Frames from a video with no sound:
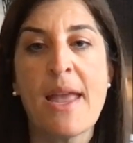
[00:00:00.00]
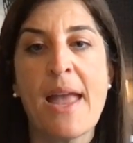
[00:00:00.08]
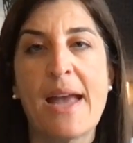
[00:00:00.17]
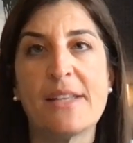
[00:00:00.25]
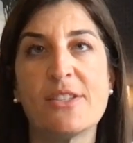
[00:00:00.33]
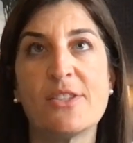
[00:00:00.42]

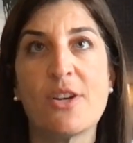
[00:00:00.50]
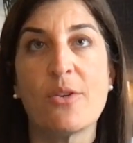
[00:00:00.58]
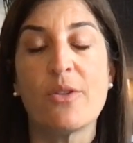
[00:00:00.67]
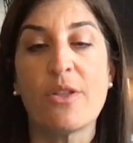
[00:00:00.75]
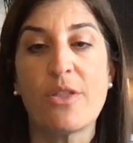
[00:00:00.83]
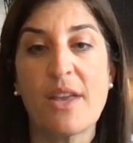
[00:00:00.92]
And so
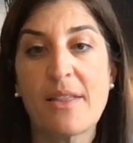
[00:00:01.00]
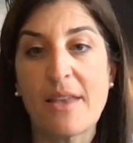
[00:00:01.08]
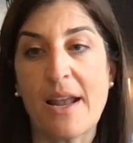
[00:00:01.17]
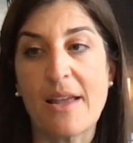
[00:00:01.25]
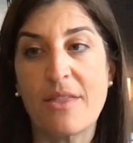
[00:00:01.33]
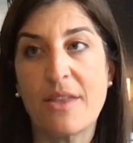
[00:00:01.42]
the thing that
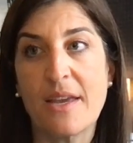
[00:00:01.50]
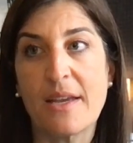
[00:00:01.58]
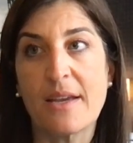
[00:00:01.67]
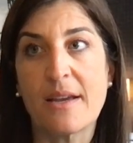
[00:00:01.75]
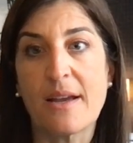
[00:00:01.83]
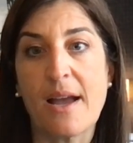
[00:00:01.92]
I
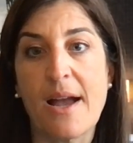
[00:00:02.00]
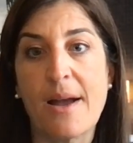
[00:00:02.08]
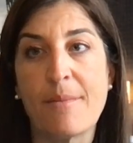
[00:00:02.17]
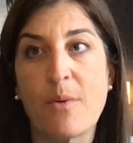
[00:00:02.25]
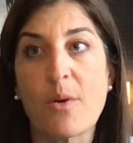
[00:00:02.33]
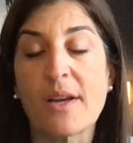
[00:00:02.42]
think
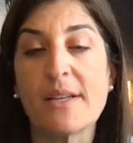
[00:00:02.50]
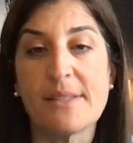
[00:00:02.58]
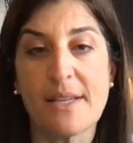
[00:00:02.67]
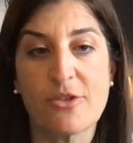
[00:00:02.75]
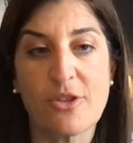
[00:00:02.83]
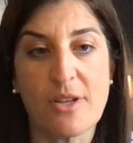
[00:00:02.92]

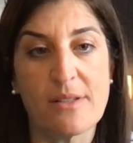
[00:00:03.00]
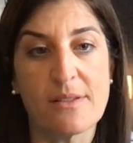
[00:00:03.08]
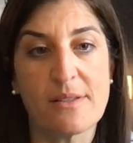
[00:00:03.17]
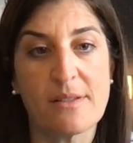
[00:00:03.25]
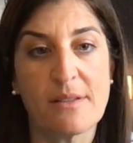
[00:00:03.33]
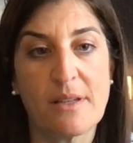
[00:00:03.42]

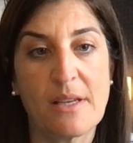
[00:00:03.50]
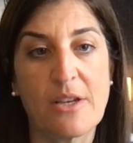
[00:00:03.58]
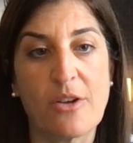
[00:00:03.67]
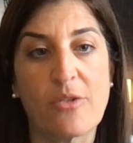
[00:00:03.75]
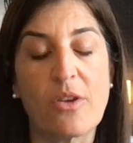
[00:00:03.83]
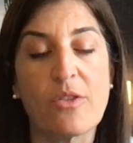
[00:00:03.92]
organizations,
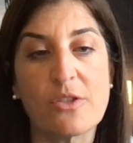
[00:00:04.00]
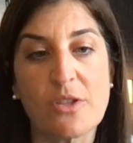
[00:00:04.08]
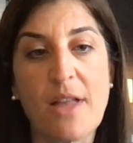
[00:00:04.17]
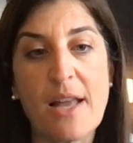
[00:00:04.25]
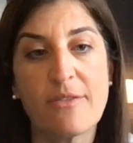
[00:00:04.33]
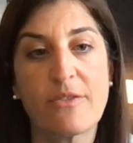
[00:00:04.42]
there's
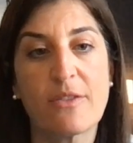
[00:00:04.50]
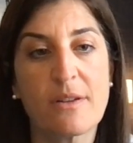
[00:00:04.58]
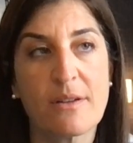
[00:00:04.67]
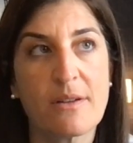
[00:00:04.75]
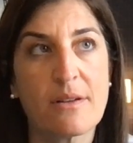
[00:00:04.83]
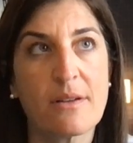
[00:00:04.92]

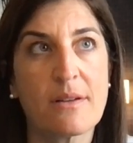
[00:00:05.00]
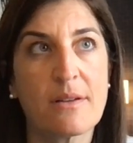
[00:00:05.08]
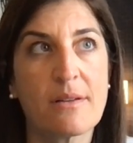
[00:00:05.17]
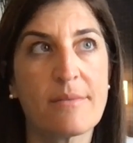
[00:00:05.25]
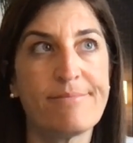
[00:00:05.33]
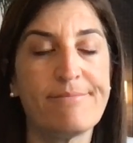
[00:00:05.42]

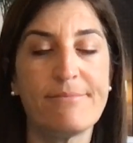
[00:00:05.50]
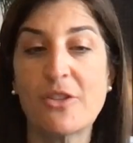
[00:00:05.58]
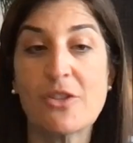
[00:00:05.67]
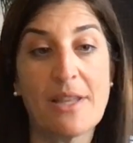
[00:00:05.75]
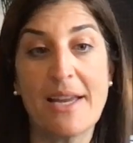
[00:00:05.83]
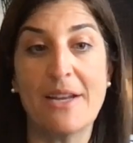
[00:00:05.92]

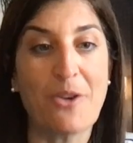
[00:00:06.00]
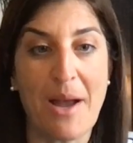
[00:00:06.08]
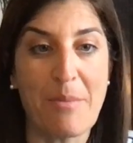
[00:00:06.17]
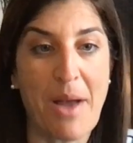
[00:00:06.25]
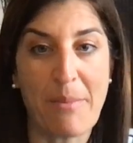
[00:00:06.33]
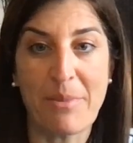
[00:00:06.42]
a land
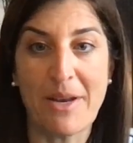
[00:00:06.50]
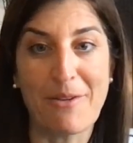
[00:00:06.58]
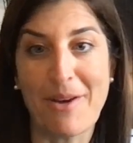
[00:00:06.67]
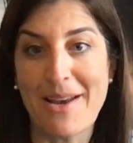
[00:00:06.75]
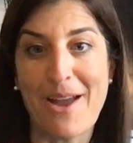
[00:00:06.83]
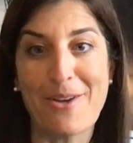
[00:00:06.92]
grab happening
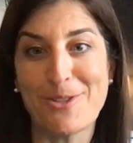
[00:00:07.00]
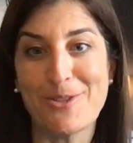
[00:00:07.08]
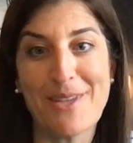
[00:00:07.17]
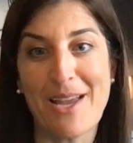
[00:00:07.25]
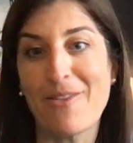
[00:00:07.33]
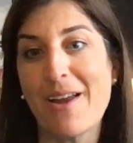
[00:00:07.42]
right now, as you
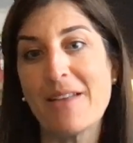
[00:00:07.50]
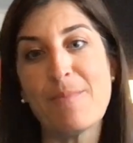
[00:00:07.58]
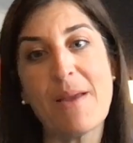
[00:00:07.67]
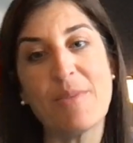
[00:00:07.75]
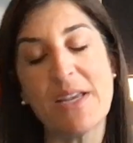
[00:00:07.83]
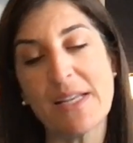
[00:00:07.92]
say, right?
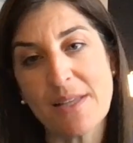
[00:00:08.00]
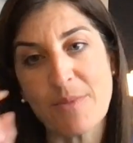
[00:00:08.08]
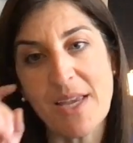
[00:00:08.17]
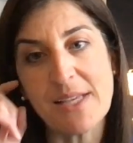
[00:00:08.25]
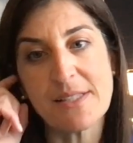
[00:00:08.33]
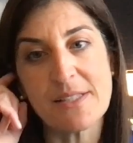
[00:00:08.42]
Maybe in some
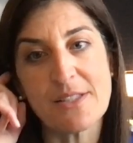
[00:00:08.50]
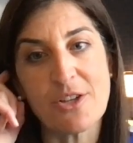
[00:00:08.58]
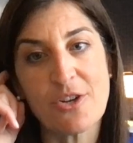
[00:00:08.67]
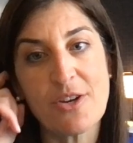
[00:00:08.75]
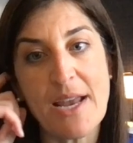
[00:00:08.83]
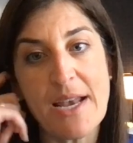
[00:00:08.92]
cases
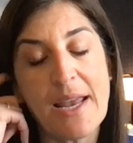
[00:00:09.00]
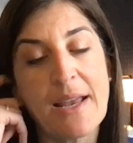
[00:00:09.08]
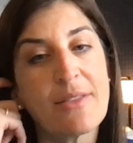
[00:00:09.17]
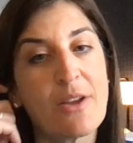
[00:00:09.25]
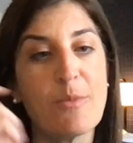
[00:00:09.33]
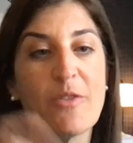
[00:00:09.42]

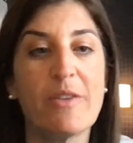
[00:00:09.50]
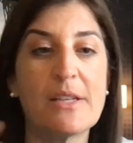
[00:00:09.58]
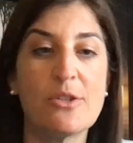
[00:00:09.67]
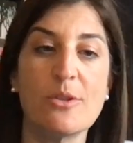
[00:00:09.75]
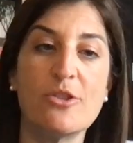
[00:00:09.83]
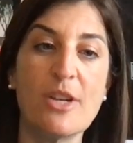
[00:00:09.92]
they're moving
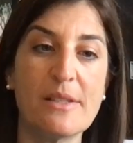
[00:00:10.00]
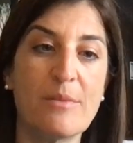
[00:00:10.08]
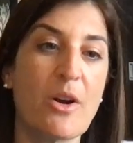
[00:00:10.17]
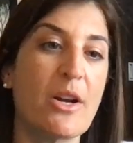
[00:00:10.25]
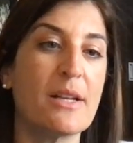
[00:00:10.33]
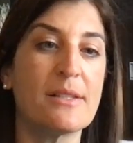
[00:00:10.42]
into adjacent
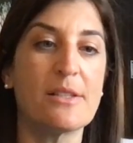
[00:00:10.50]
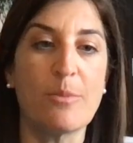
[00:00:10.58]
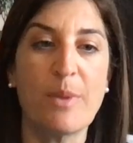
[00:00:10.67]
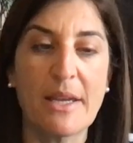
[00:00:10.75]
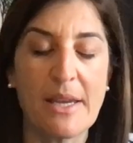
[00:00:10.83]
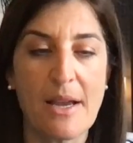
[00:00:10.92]
markets, they're
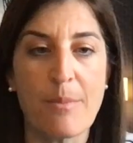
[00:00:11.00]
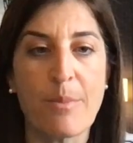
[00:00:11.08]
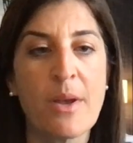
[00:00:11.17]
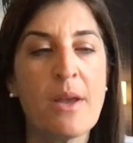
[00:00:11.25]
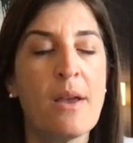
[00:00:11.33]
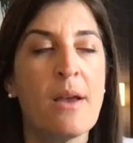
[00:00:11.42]
picking up
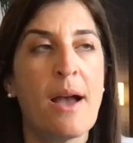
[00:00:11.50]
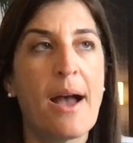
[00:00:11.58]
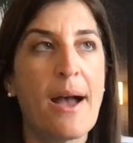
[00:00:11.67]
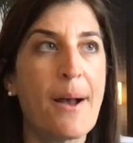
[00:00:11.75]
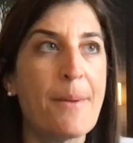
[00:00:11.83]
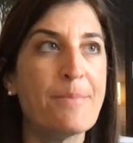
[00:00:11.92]

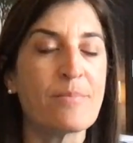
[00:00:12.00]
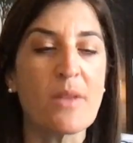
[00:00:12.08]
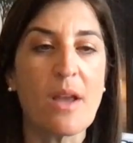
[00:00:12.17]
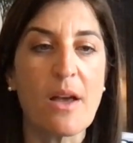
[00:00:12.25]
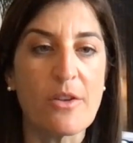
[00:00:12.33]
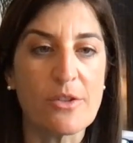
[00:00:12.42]

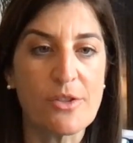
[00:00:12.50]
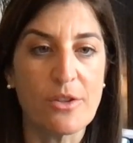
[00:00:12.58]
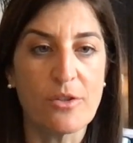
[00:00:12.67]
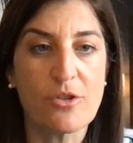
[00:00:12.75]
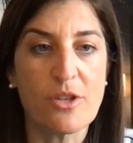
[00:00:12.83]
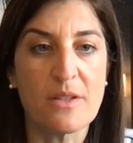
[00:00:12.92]
other
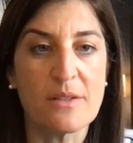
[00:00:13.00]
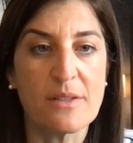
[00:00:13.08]
solutions